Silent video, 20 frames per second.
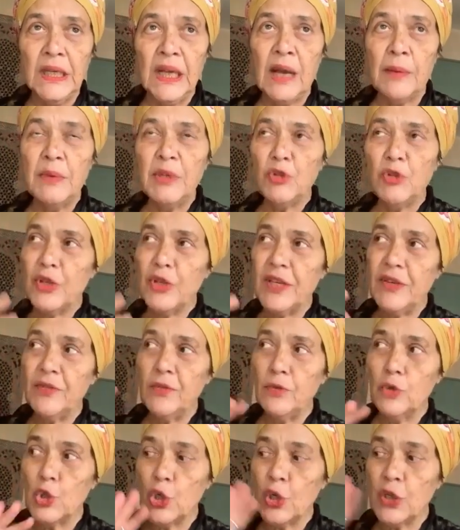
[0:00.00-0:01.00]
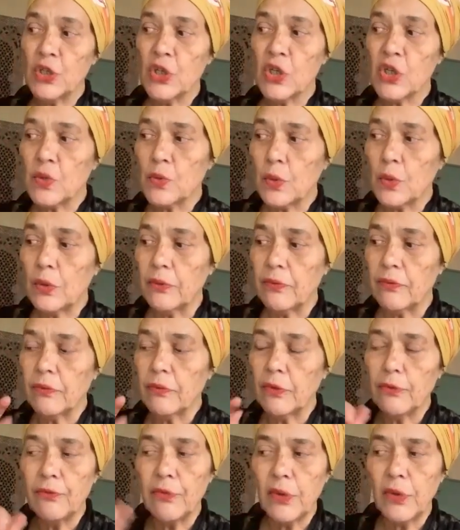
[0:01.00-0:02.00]
I mean, to give you just
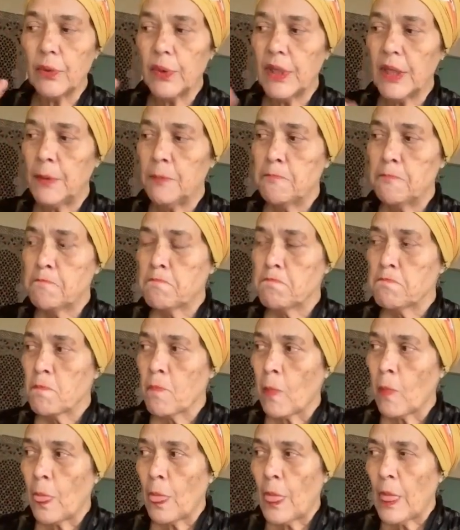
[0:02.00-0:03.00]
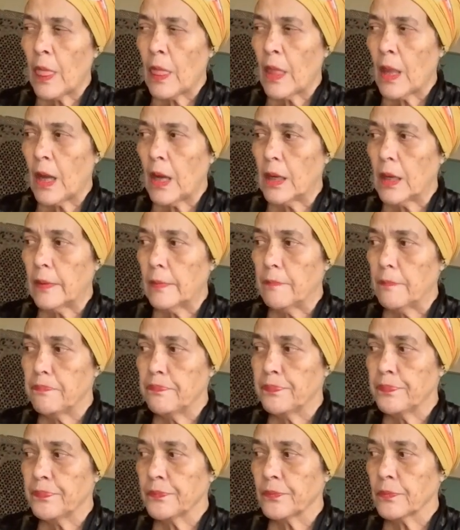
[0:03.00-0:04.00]
a very
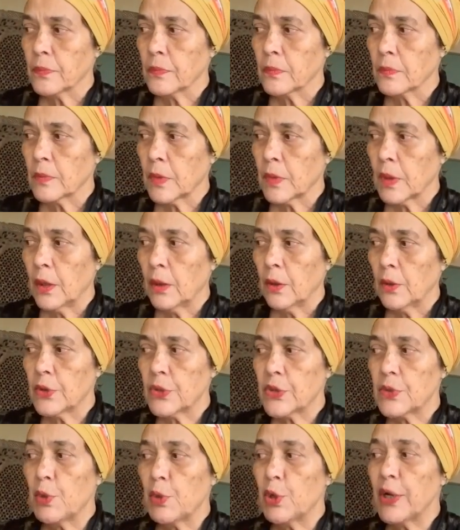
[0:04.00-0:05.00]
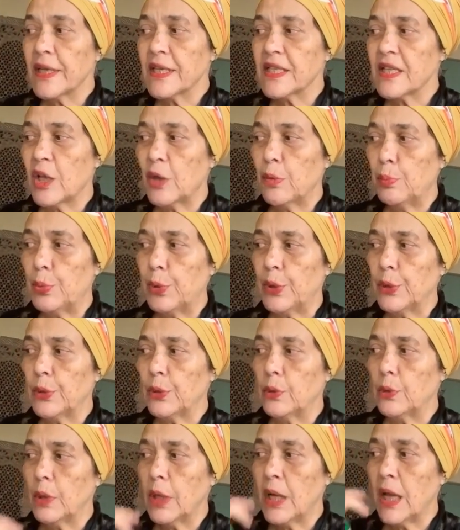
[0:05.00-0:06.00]
a small example,
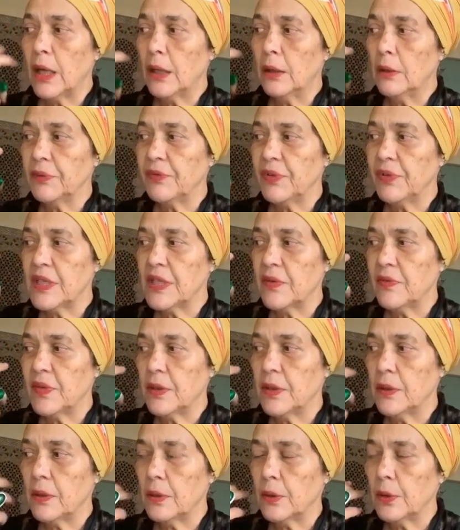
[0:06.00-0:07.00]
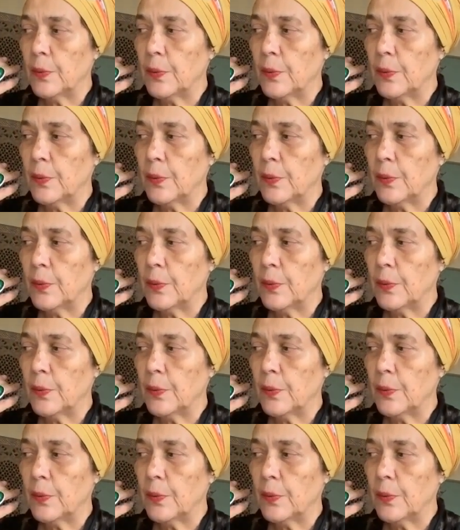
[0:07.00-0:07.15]
you know, how effectively